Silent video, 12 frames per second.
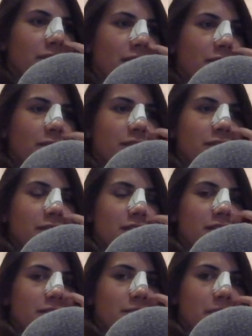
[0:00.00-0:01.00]
I was doing
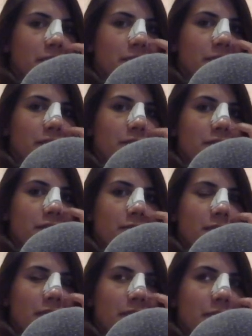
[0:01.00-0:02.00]
this baseball drill
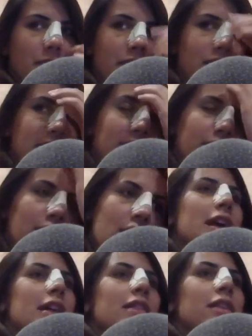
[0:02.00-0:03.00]
and baseball practice,
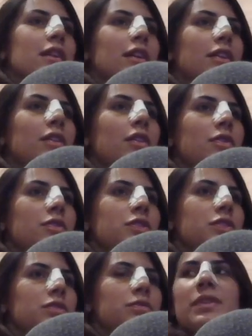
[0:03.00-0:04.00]
and the
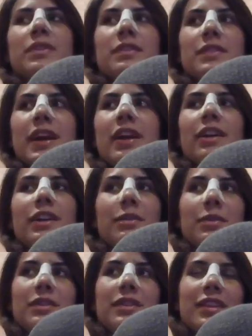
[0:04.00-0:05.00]
coach wasn't there.
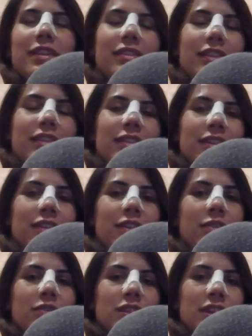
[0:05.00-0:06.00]
It was the assistant
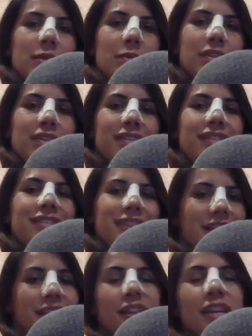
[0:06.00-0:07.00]
coach, and it was his
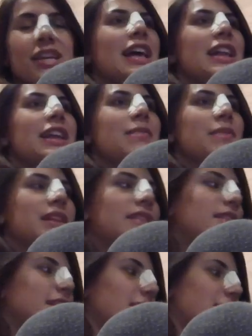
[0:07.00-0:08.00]
son, and he made
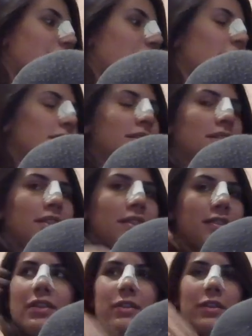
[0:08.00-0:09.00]
us get down on
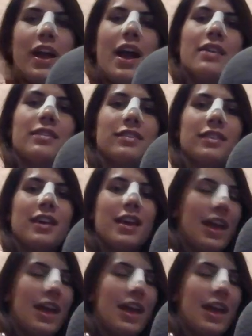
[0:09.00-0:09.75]
the grass